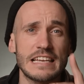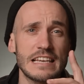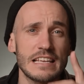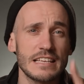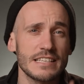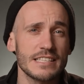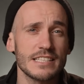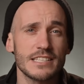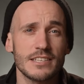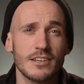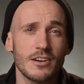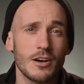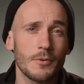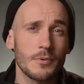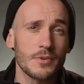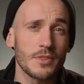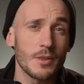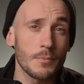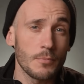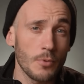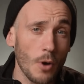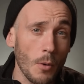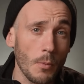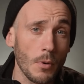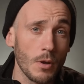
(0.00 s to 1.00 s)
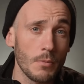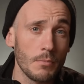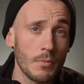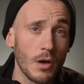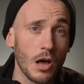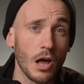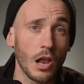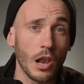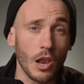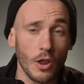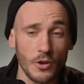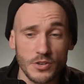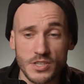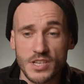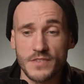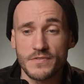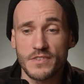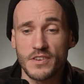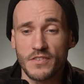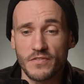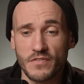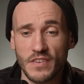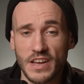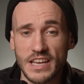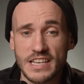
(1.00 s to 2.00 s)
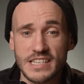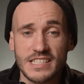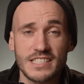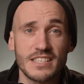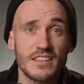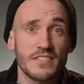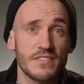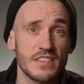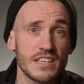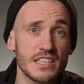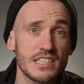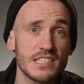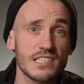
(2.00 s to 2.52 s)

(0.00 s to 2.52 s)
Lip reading: let's start with the problem a lot of you face that this